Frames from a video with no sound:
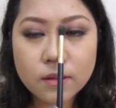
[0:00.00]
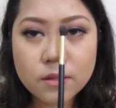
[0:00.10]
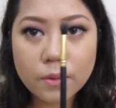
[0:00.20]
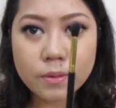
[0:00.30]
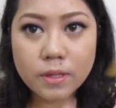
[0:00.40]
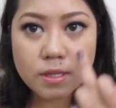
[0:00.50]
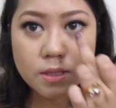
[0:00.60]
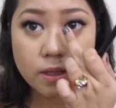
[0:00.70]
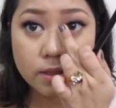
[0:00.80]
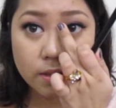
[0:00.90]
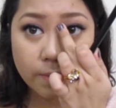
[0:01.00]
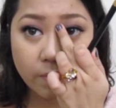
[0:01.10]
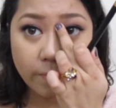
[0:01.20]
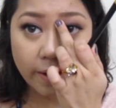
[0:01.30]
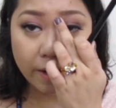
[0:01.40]
So this is the tip
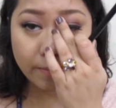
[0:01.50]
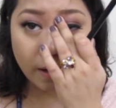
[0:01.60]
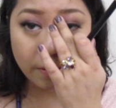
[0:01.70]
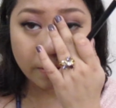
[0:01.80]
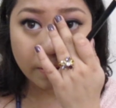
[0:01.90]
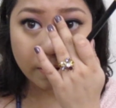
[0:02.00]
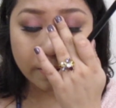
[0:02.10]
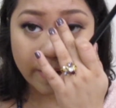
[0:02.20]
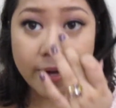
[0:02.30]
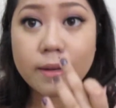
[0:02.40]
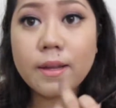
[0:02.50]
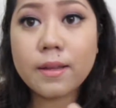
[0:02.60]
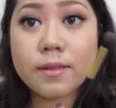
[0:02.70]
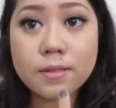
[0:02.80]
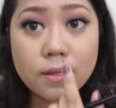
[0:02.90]
of my eyebrow, right?
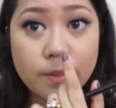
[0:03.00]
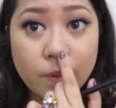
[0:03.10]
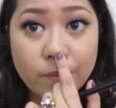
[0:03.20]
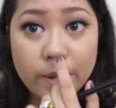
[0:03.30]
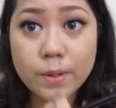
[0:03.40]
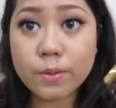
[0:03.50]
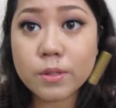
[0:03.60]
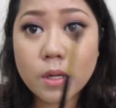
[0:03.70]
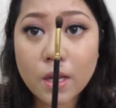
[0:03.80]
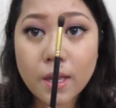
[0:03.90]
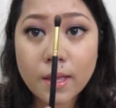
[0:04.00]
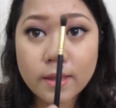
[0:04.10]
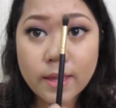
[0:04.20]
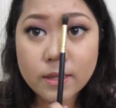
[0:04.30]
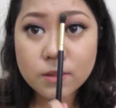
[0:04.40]
And this is the tip of my nose.
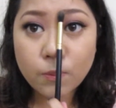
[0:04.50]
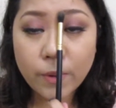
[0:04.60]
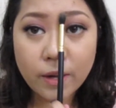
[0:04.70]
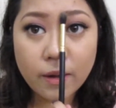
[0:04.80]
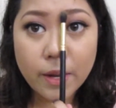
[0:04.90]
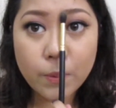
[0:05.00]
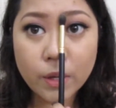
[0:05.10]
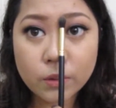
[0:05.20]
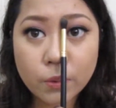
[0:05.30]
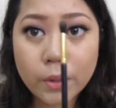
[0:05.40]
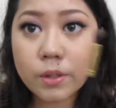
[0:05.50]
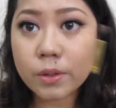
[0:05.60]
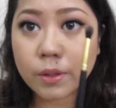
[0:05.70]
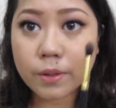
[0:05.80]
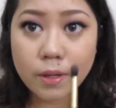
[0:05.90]
That's where I want to
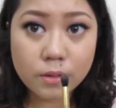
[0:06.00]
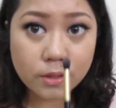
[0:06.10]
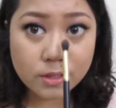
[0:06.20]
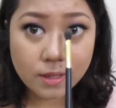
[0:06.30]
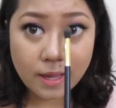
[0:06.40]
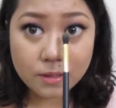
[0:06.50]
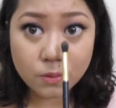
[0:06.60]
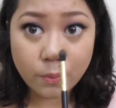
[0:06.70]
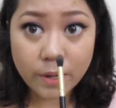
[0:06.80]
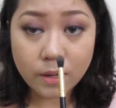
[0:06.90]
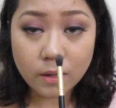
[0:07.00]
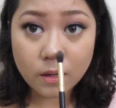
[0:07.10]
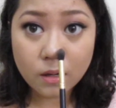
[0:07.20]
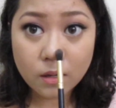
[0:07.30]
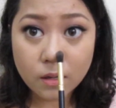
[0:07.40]
contour because that's where,
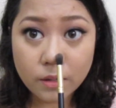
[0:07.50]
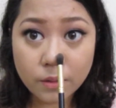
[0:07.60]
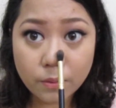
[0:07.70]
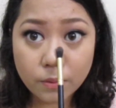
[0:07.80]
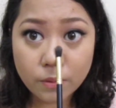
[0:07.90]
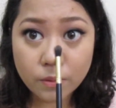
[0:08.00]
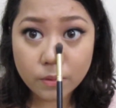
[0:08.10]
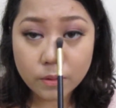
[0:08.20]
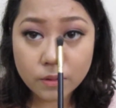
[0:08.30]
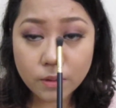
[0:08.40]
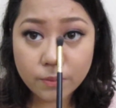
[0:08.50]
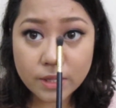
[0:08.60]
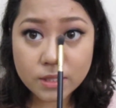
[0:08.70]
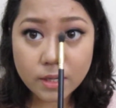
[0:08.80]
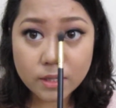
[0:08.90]
you know, the
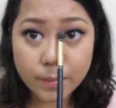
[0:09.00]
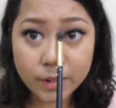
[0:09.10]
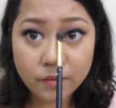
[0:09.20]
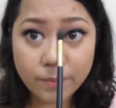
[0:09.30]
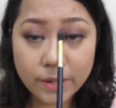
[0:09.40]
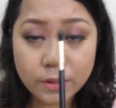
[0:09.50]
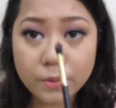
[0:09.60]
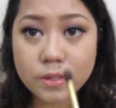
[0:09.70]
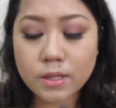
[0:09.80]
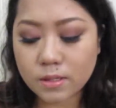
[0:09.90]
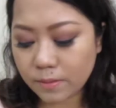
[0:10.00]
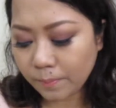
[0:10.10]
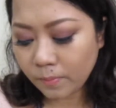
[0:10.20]
recessed part of my nose is.